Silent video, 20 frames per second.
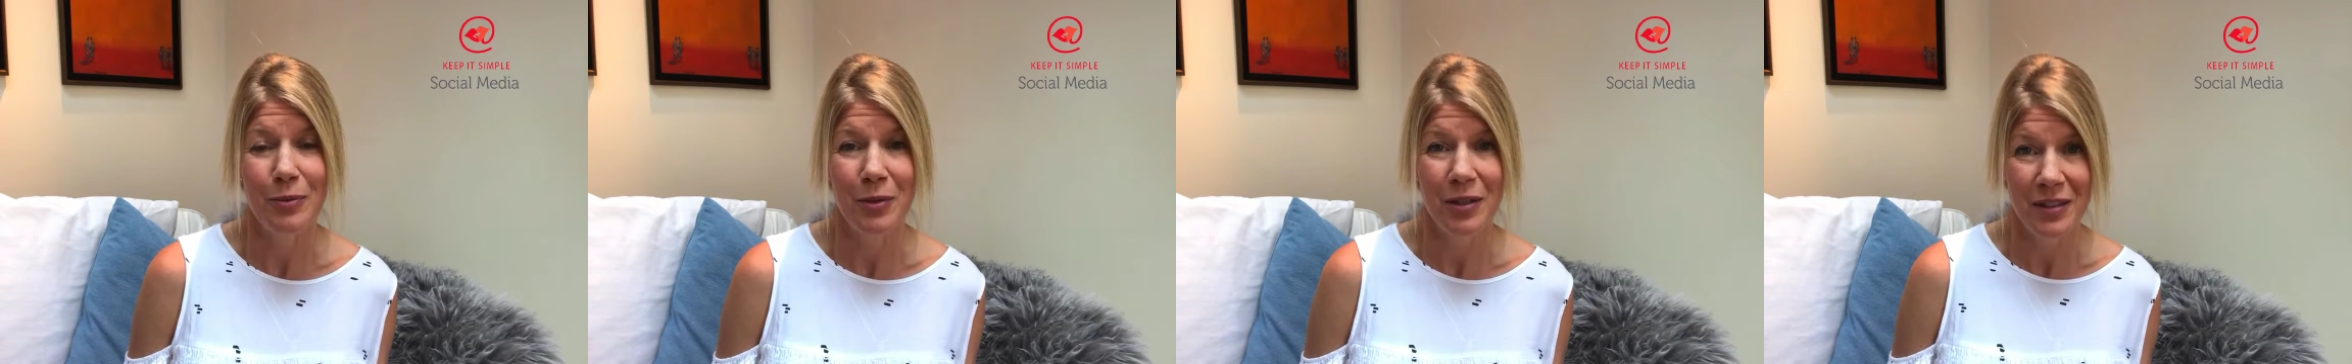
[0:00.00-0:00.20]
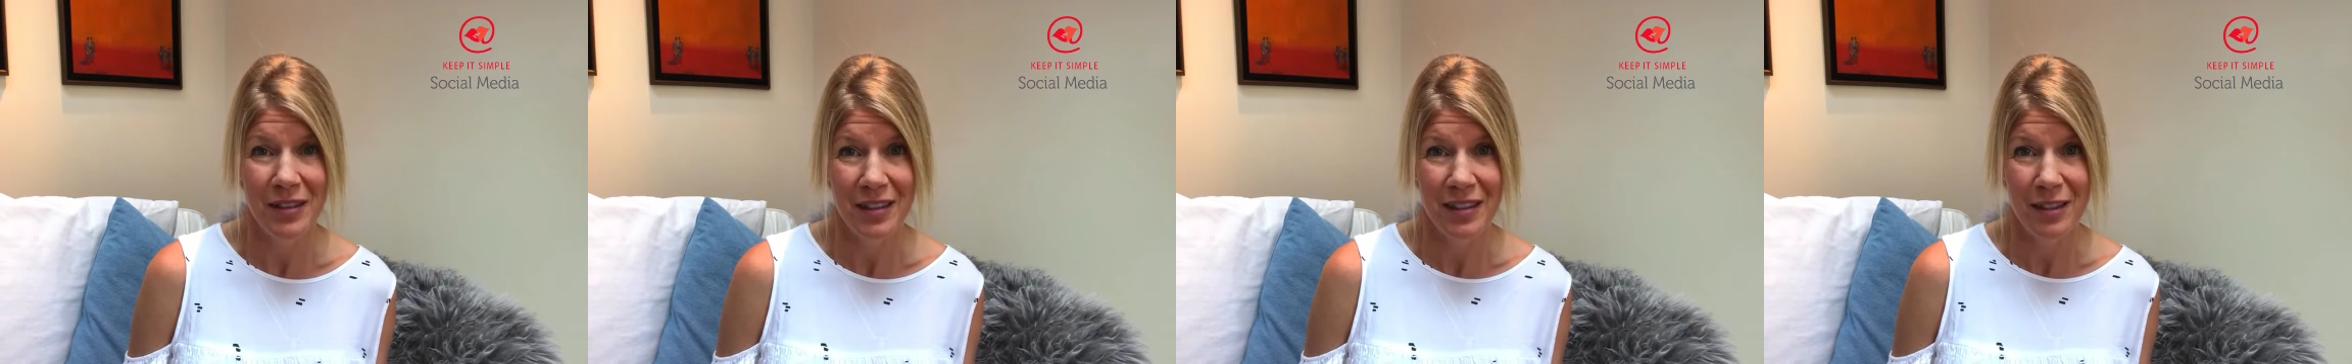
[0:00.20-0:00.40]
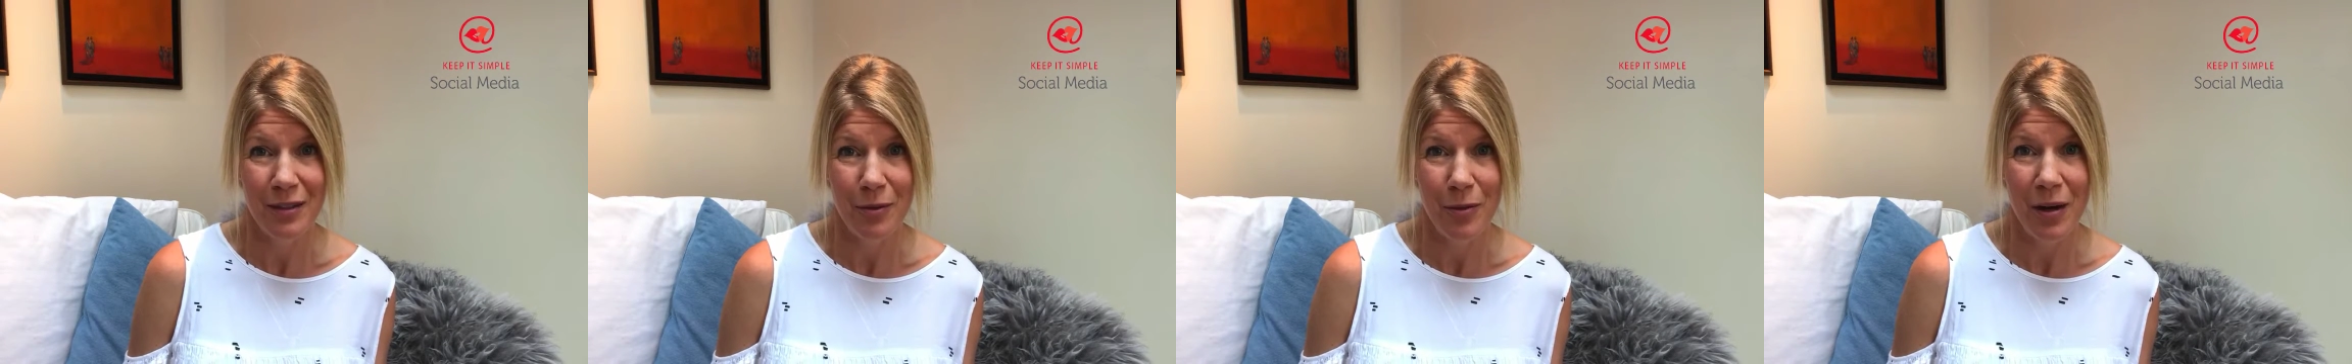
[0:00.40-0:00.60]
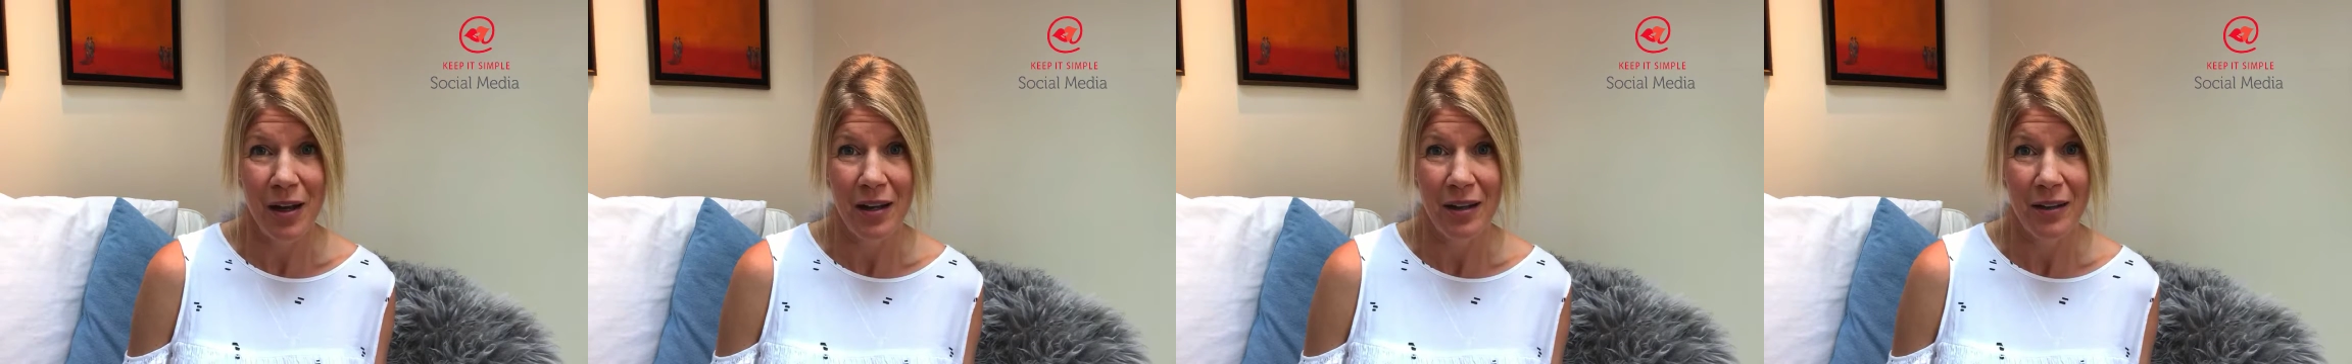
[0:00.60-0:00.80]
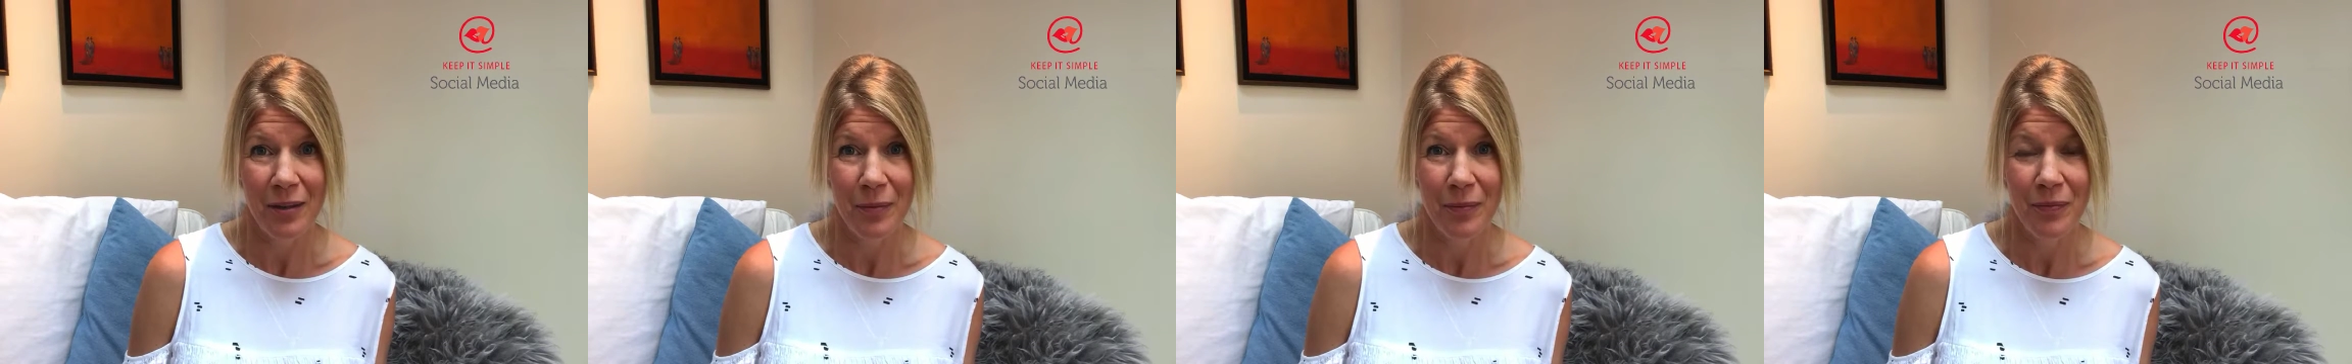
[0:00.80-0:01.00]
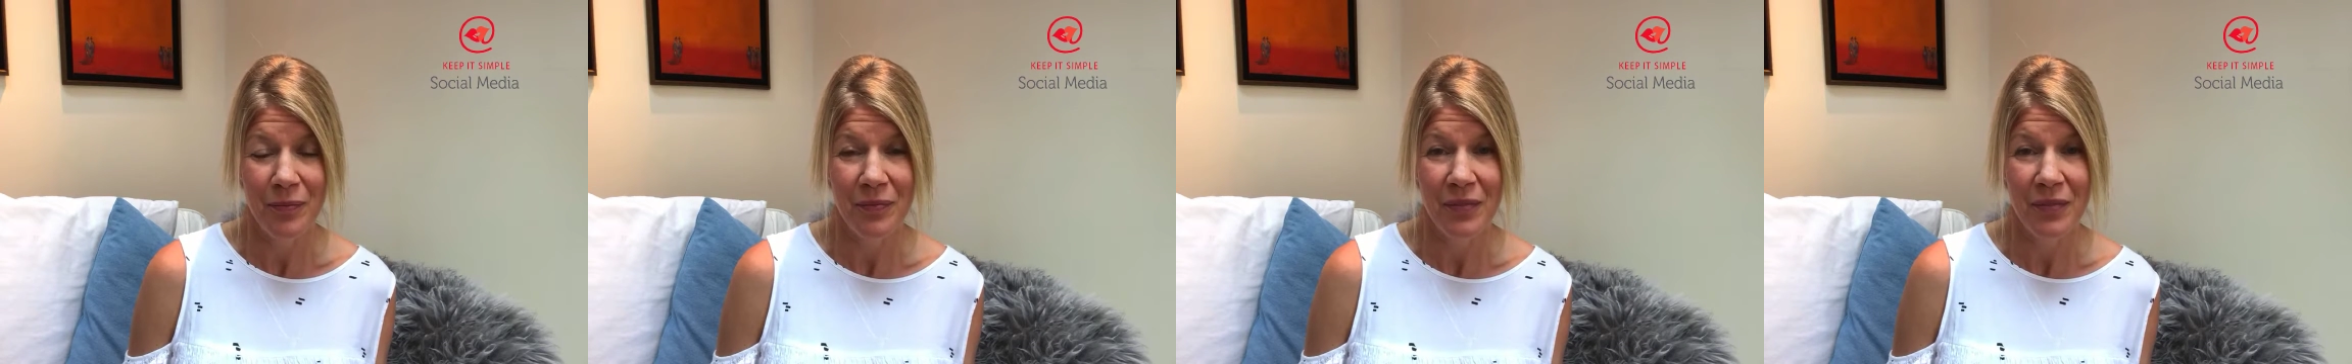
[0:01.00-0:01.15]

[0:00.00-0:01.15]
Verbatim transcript: once in a while.